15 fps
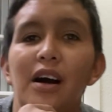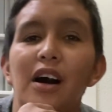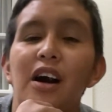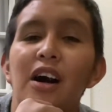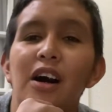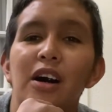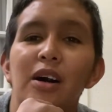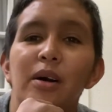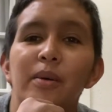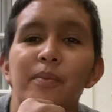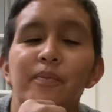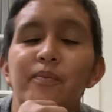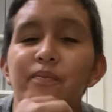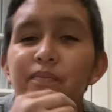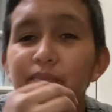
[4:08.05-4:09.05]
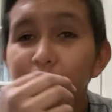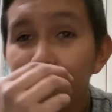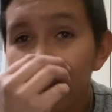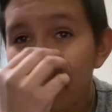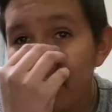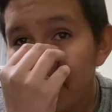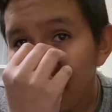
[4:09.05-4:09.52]

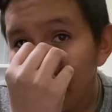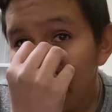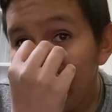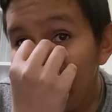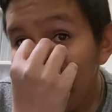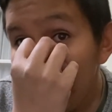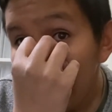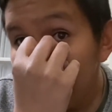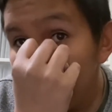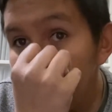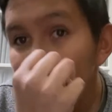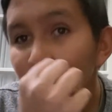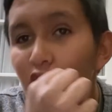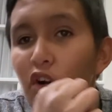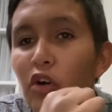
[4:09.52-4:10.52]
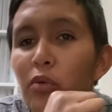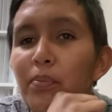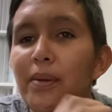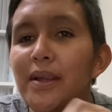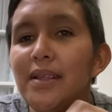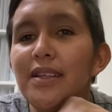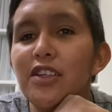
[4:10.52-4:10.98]
And he
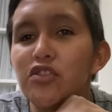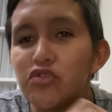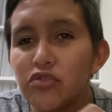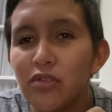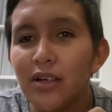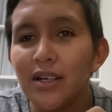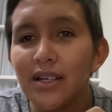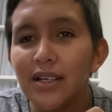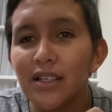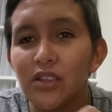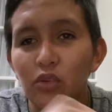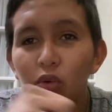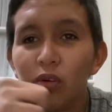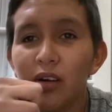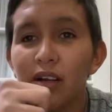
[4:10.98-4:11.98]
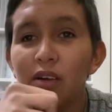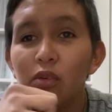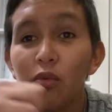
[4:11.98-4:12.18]
opened the truck door